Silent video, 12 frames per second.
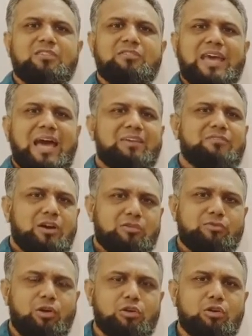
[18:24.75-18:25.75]
we have
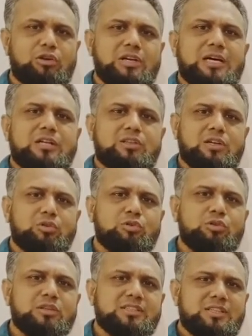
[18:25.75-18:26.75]
followed the
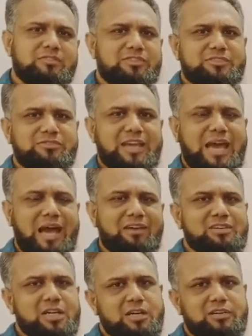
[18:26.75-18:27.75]
rules which we
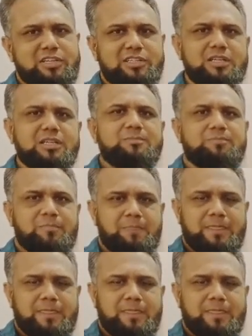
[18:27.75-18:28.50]
have written